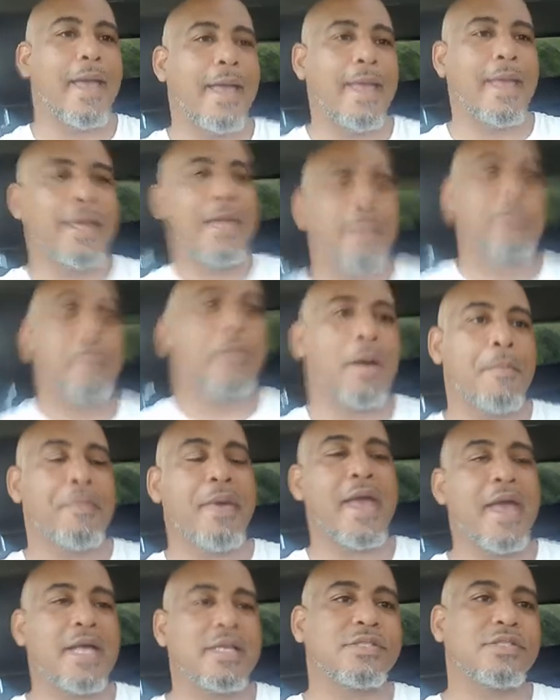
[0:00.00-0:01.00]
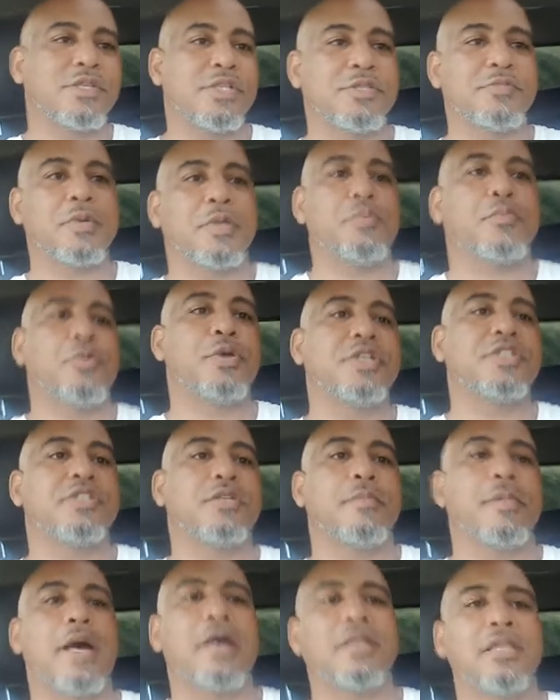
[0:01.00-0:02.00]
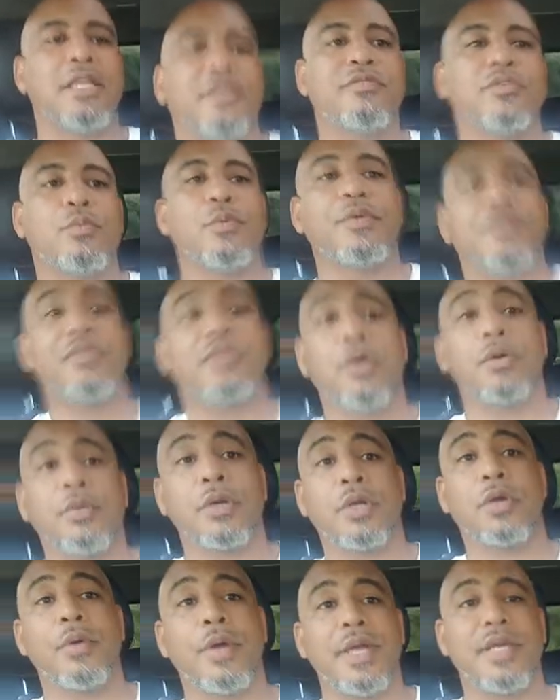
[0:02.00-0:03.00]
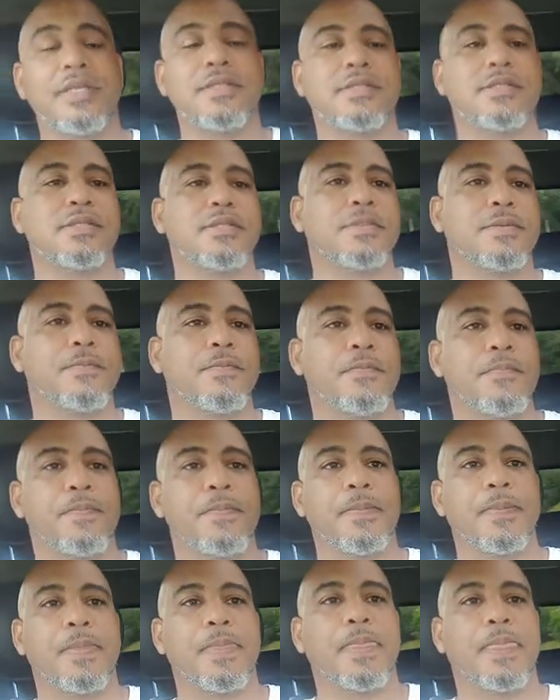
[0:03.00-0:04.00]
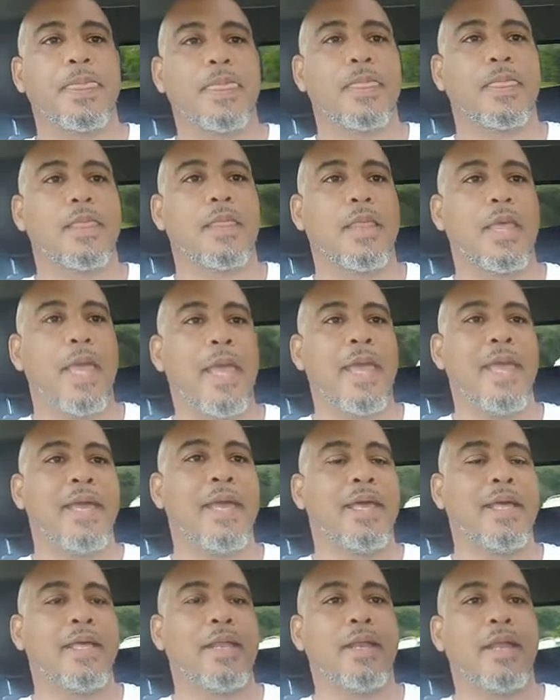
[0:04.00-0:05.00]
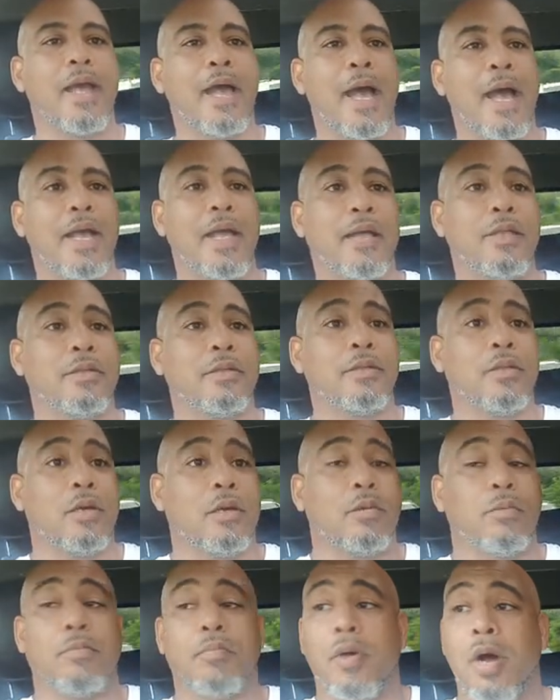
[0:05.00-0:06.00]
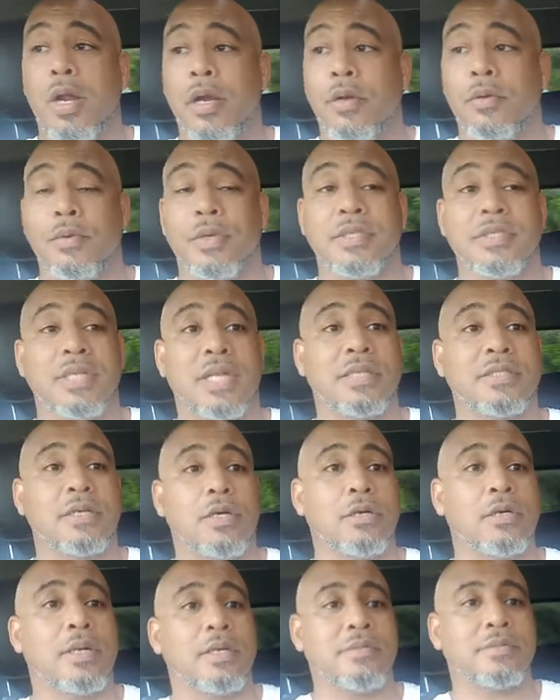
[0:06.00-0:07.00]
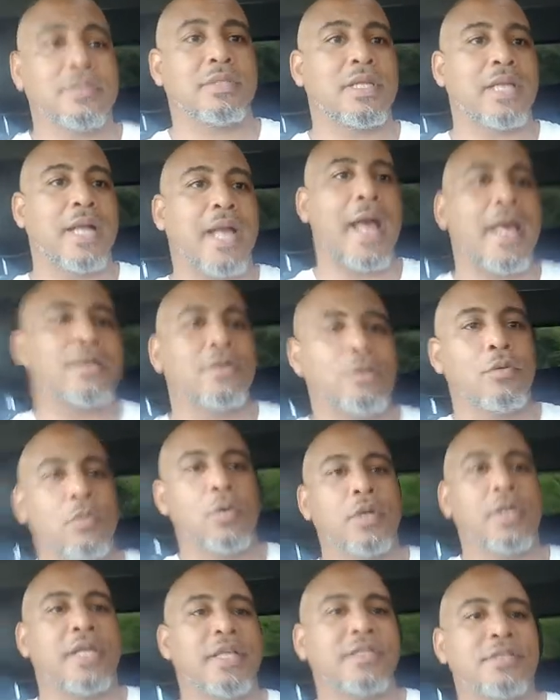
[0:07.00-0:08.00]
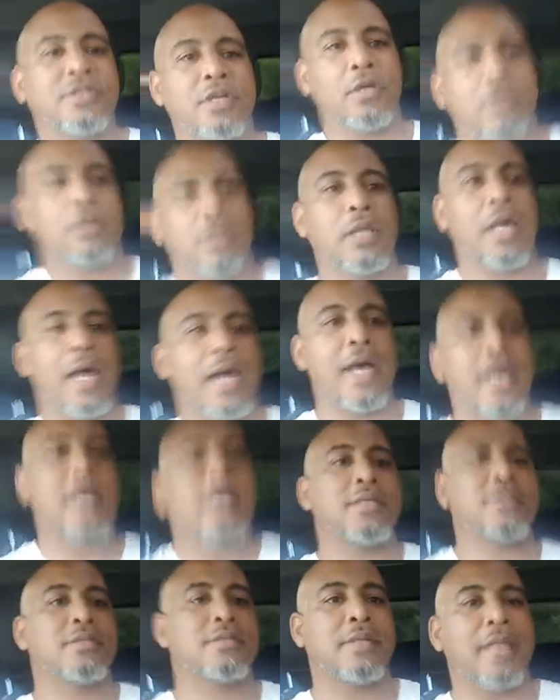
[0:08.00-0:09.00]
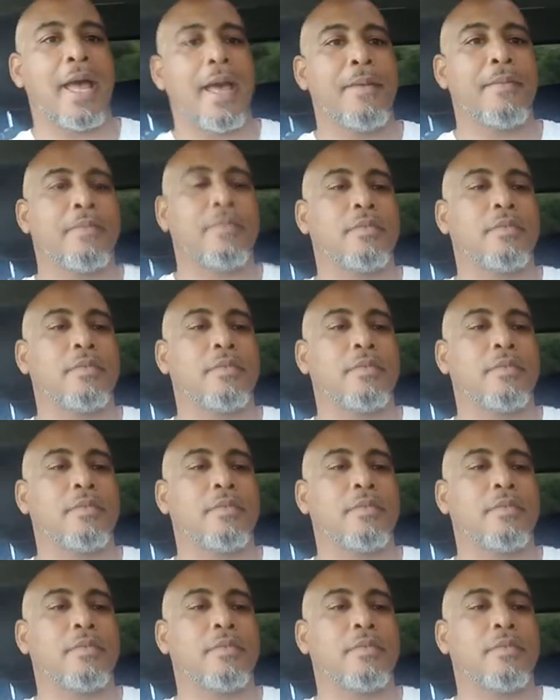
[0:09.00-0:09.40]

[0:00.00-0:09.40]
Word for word: And my pastor has been preaching about living with no regrets. And I, you know, part of the reason I told her I was like, I don't want to internalize not